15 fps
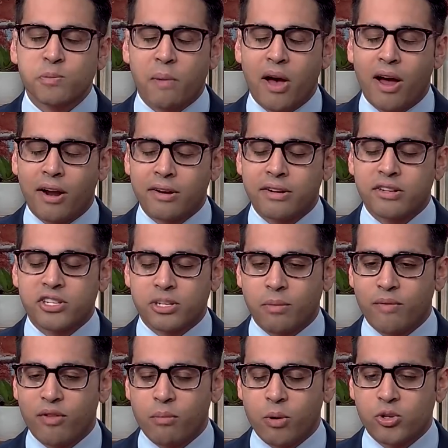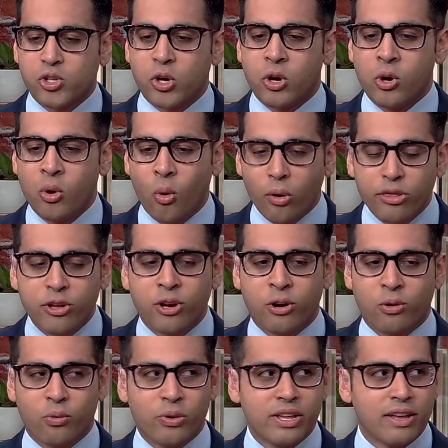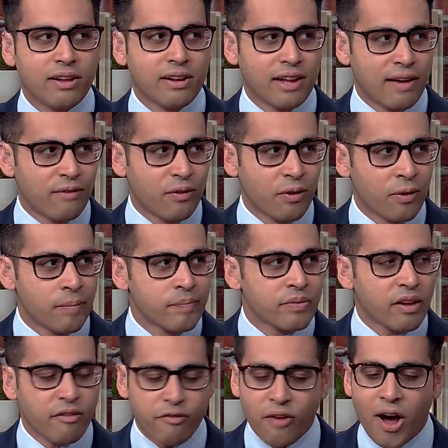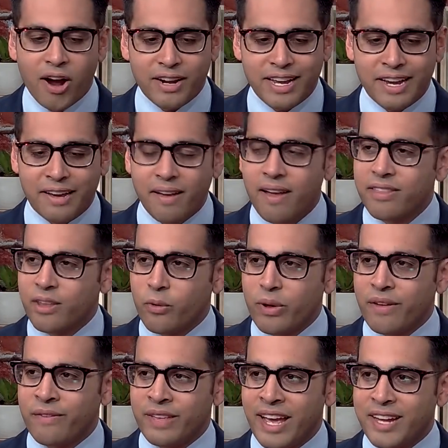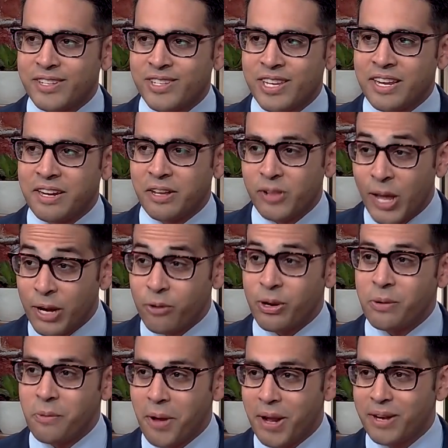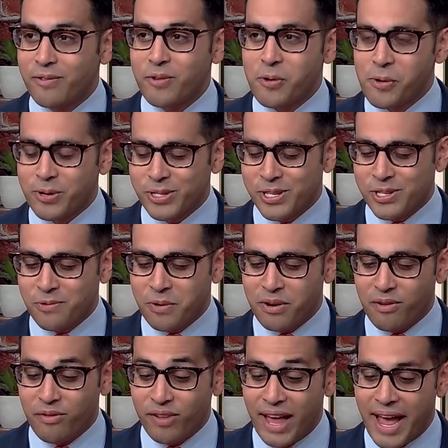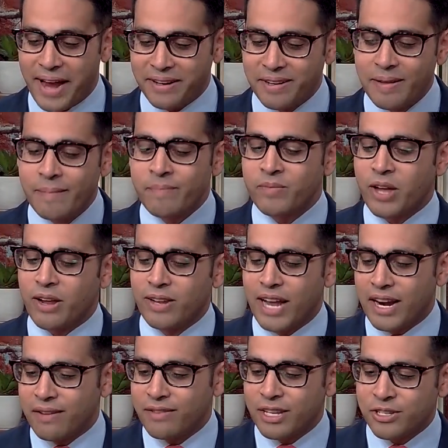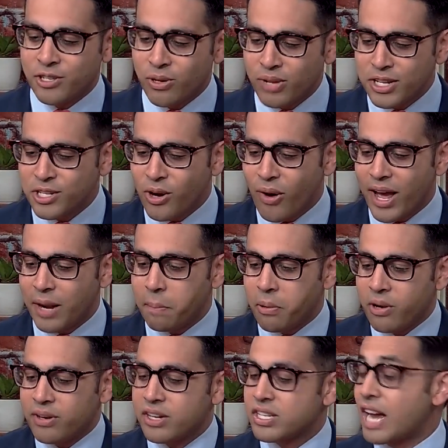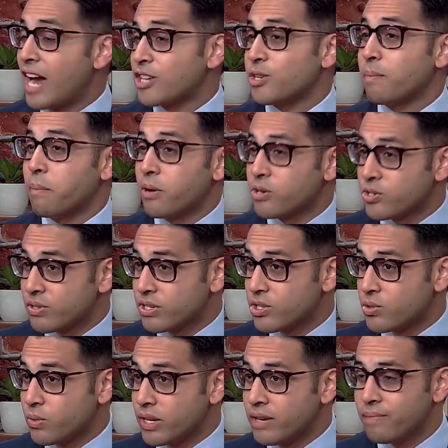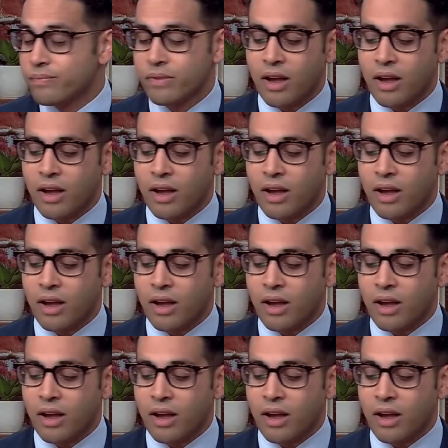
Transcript: spawned some of the most North Korea level fawning that we've yet seen. Glenn Greenwald, of course, is the one who flagged a lot of these. So let's go ahead and put Natasha Bertrand's tweet